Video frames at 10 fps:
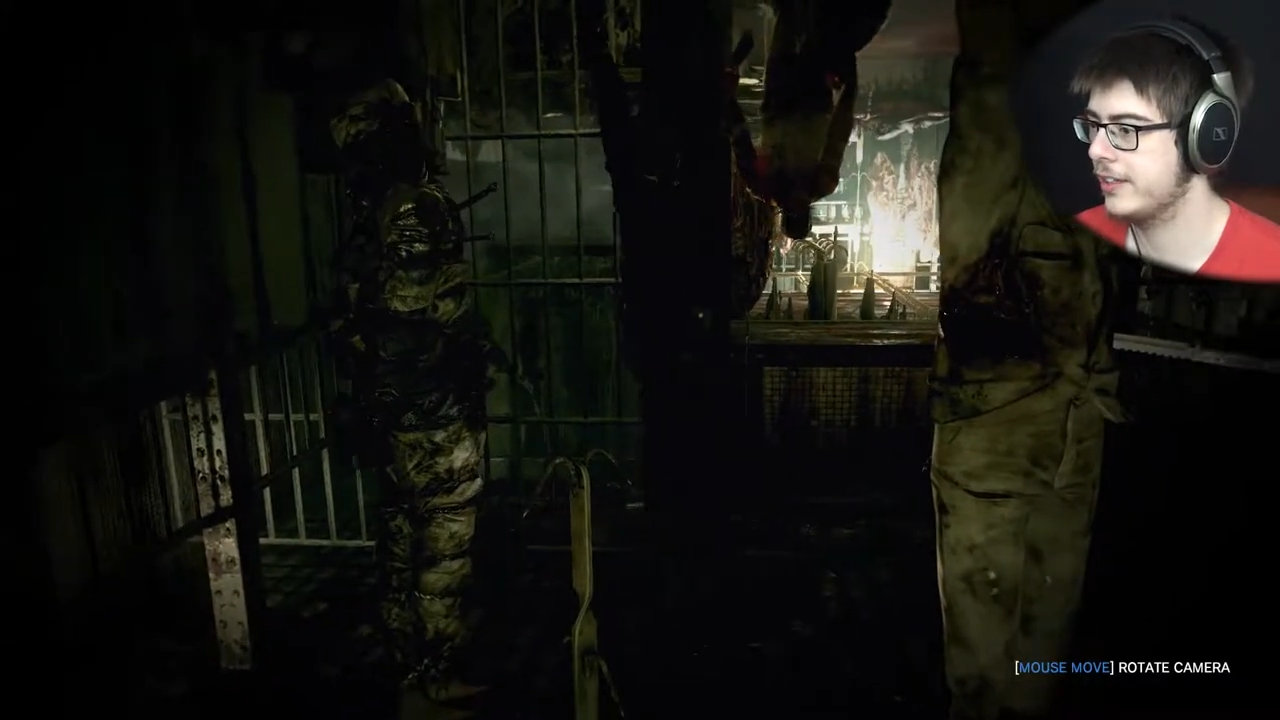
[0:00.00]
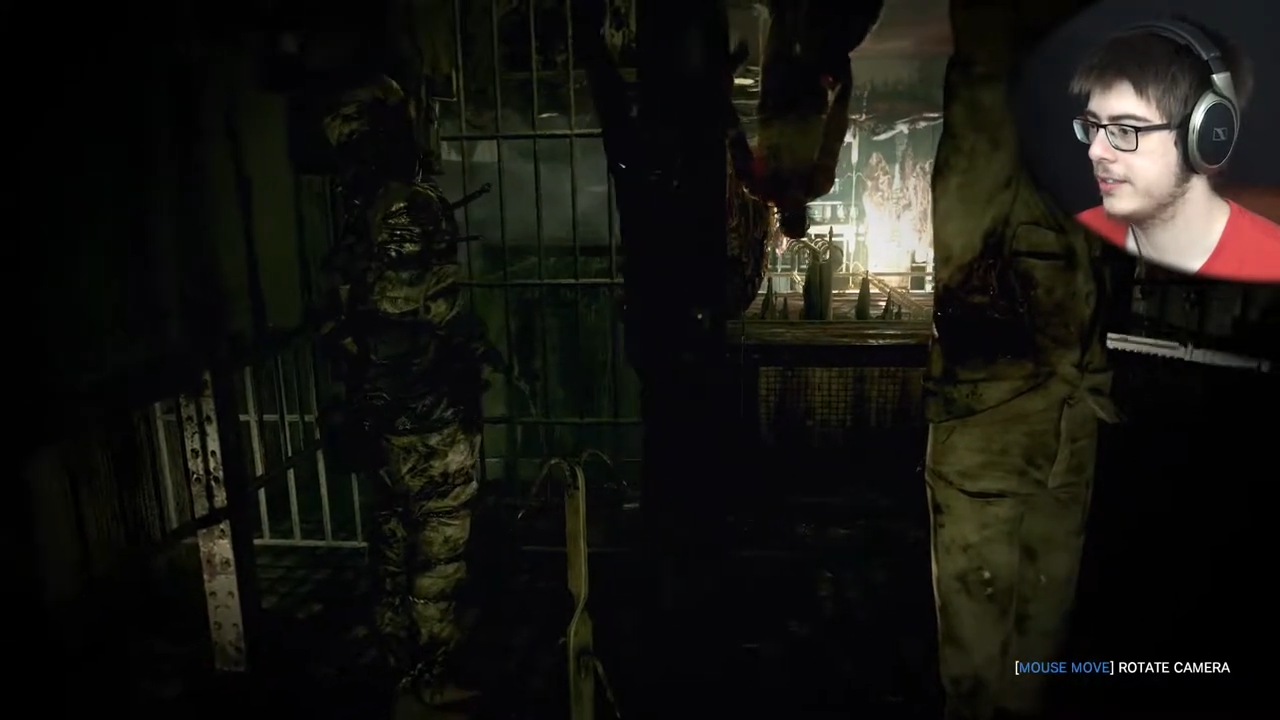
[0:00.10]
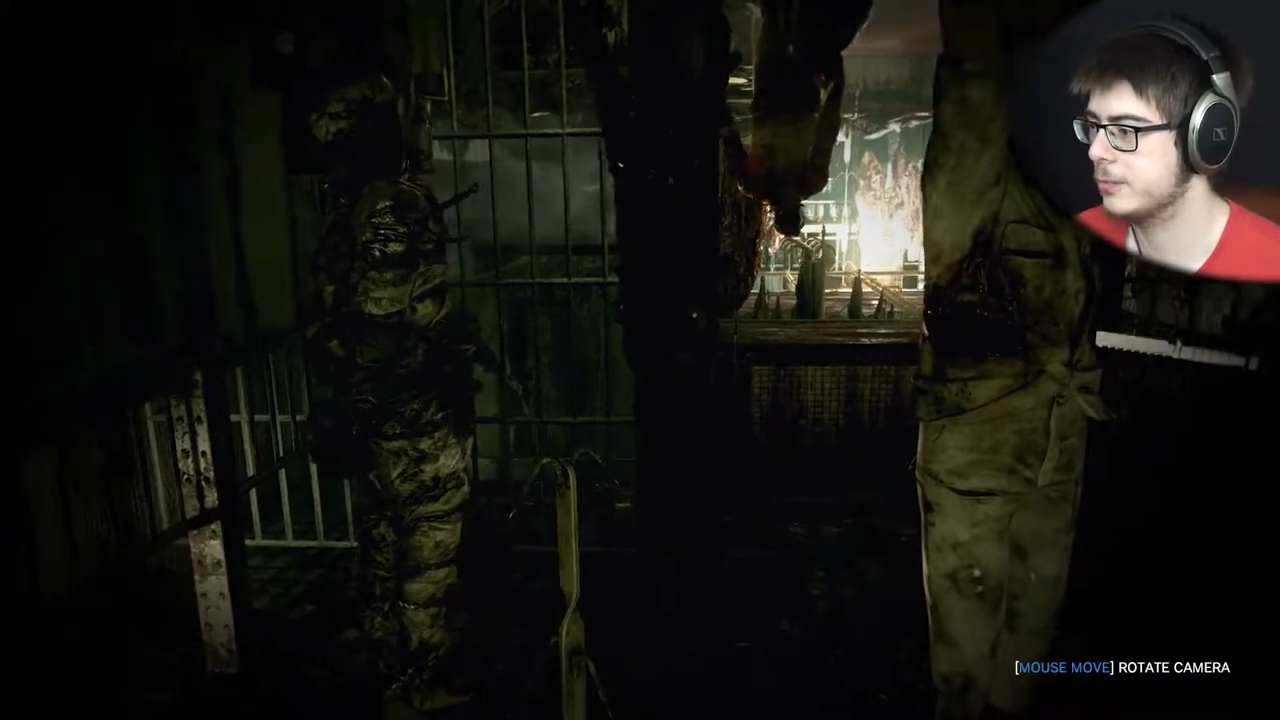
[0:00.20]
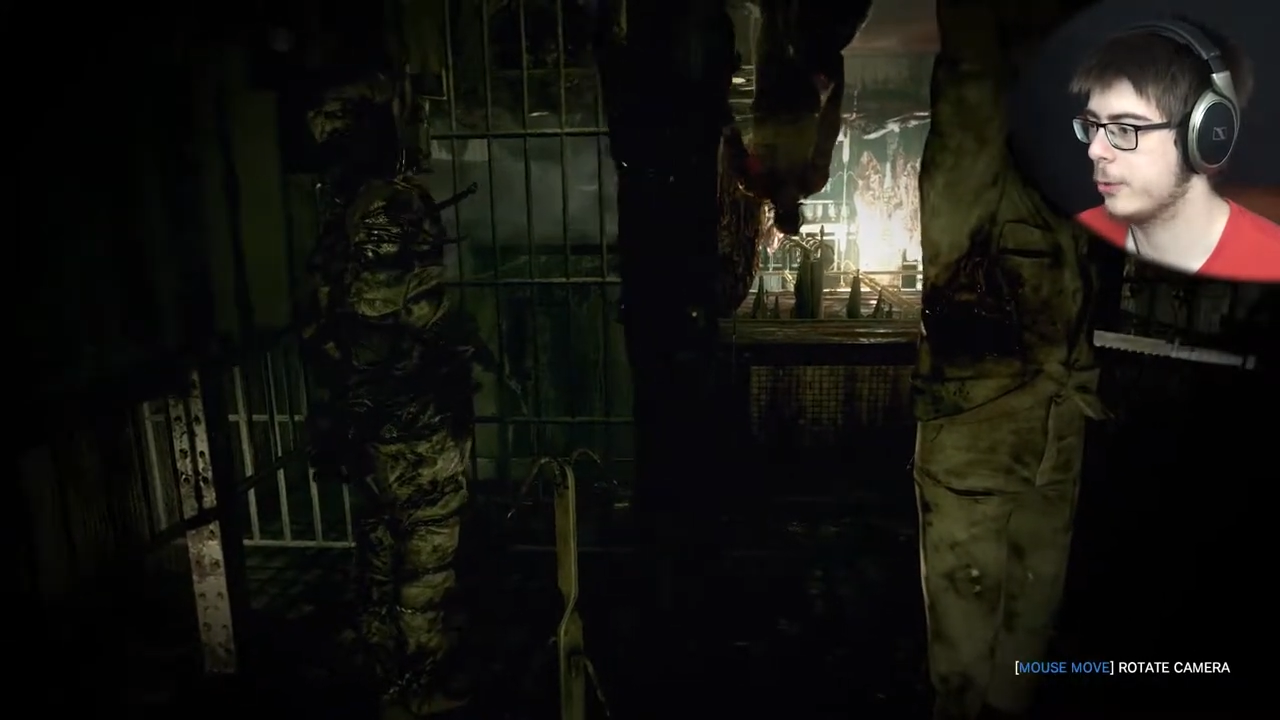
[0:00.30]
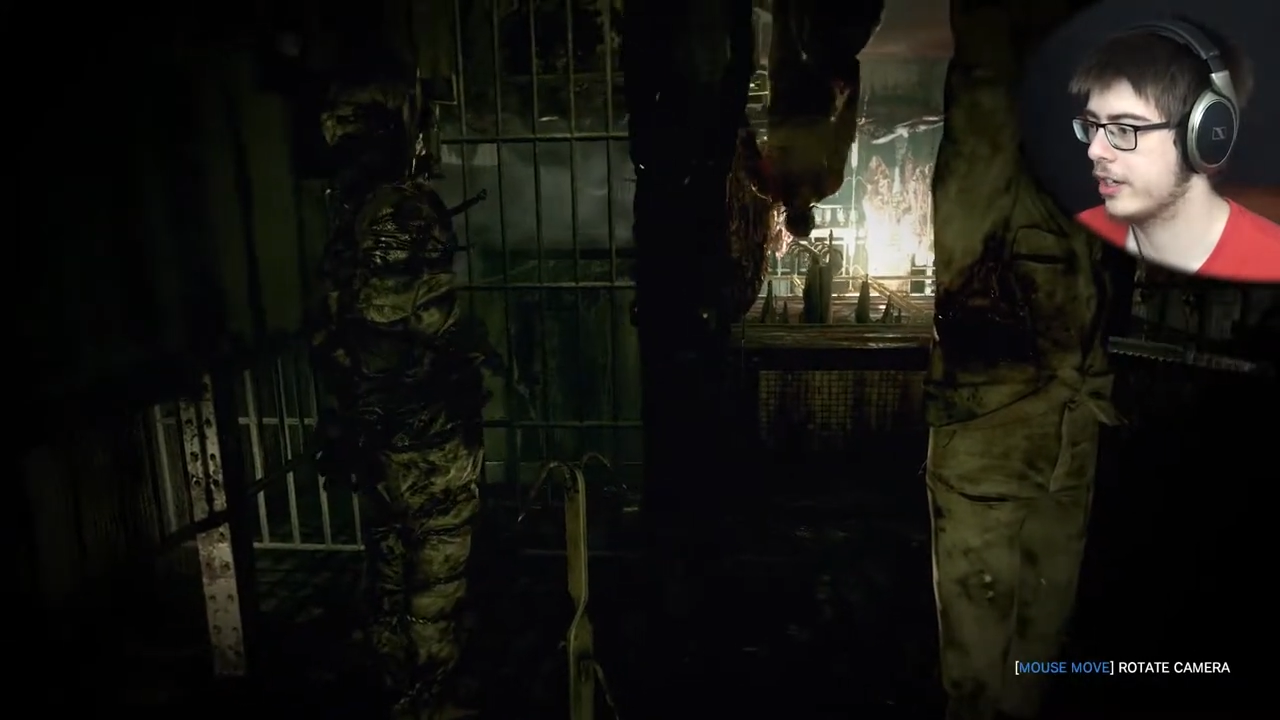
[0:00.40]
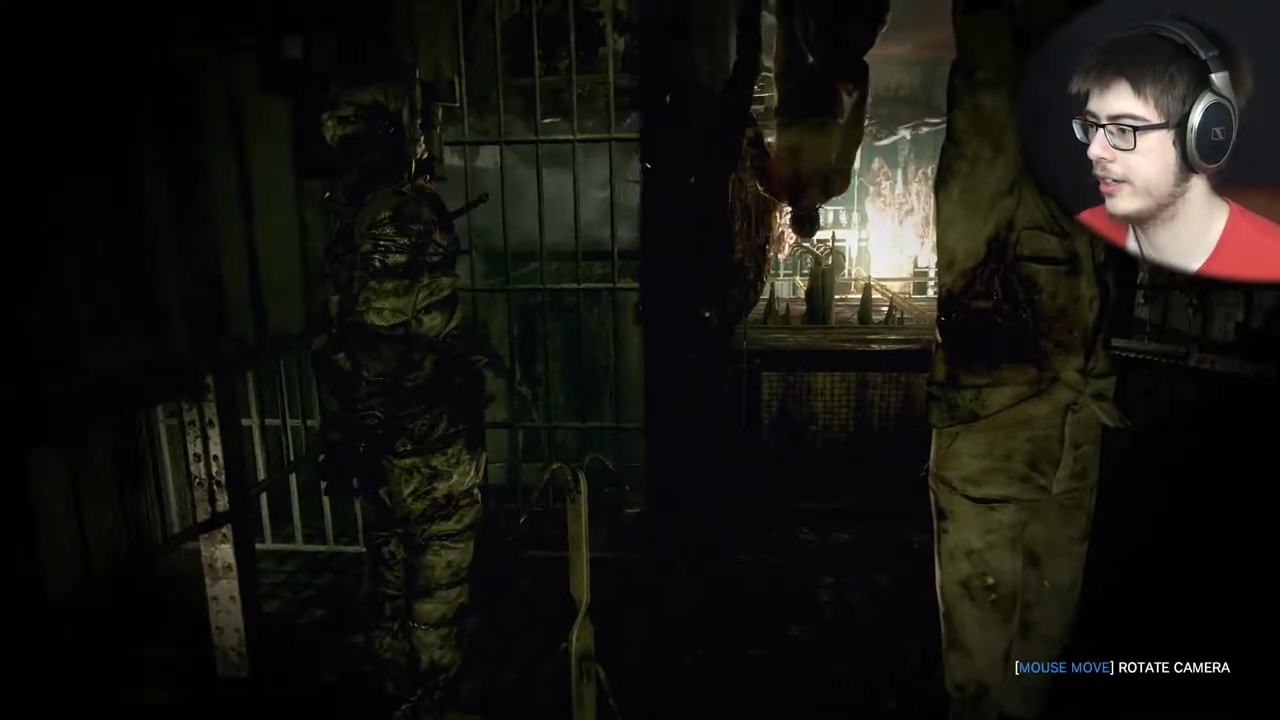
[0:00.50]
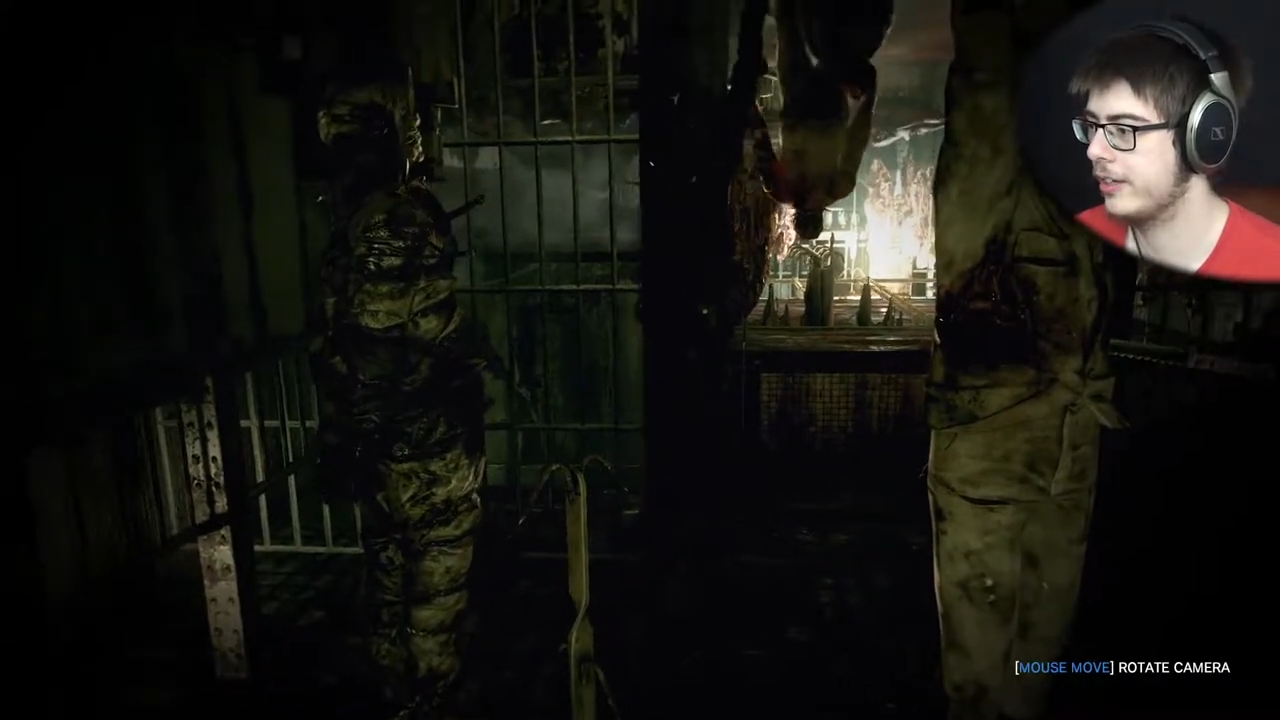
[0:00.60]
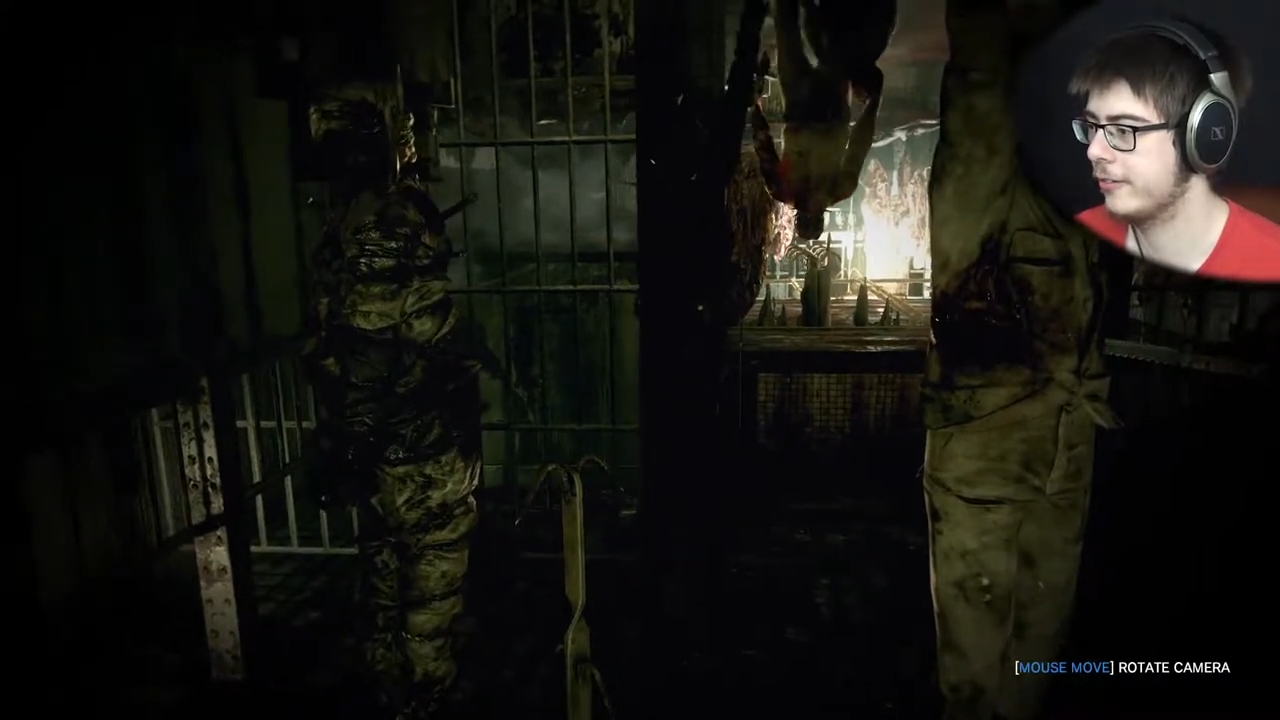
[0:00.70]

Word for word: that he's walking,